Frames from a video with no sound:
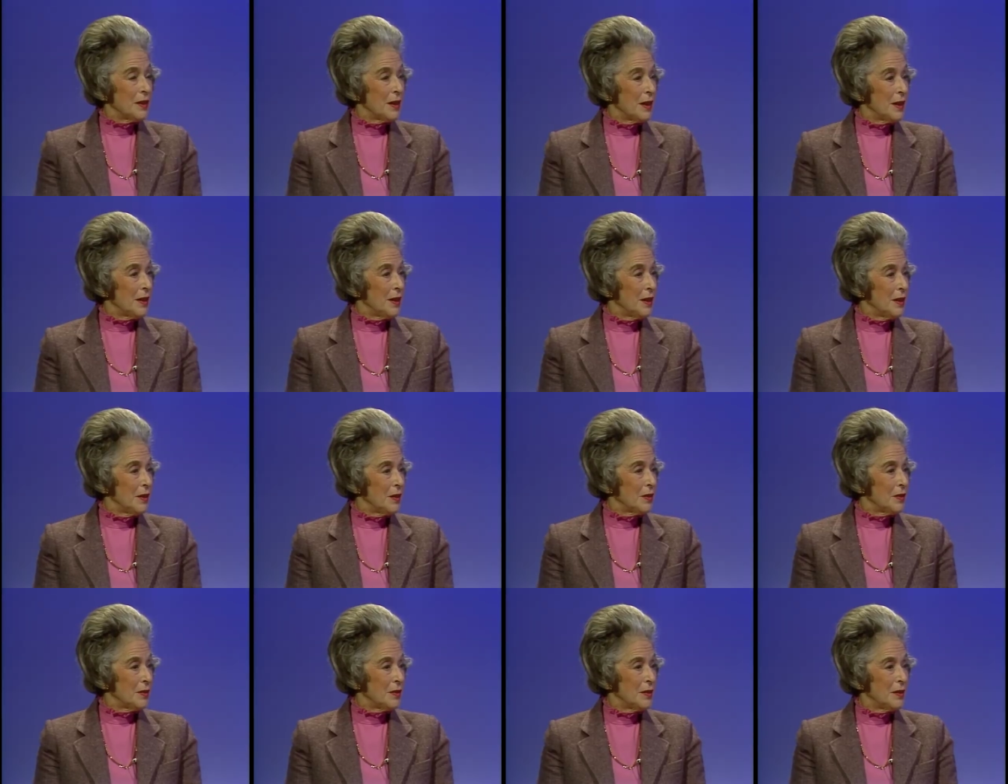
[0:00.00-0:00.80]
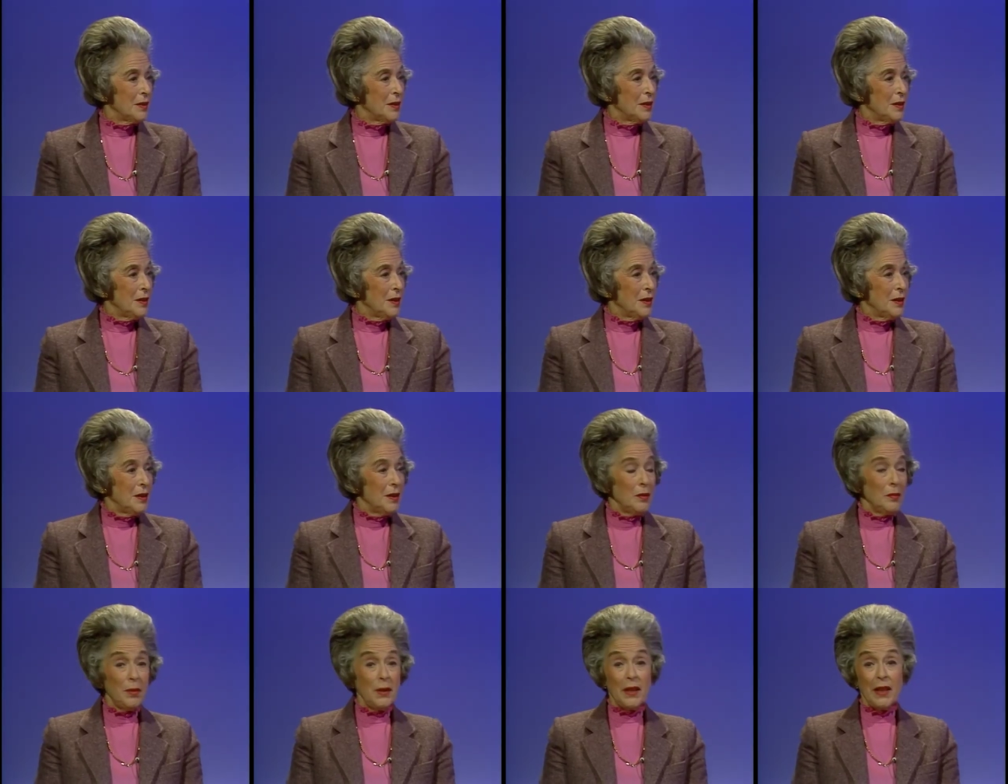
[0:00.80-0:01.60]
I know. Everybody appeals everything.
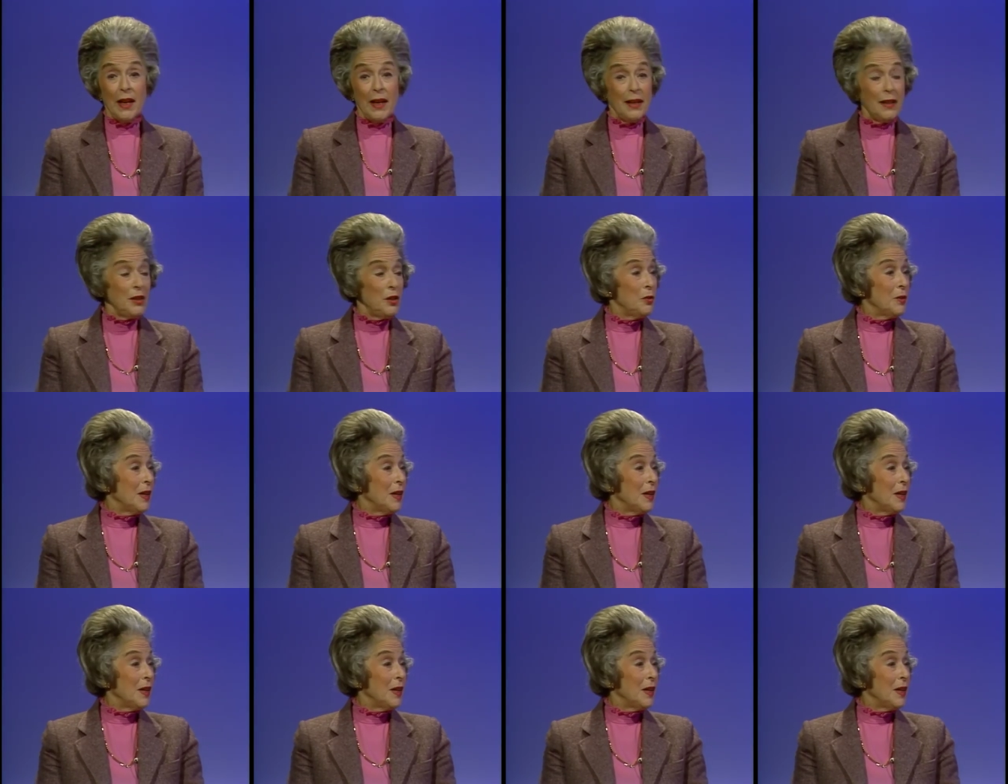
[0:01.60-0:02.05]
Uh, but that you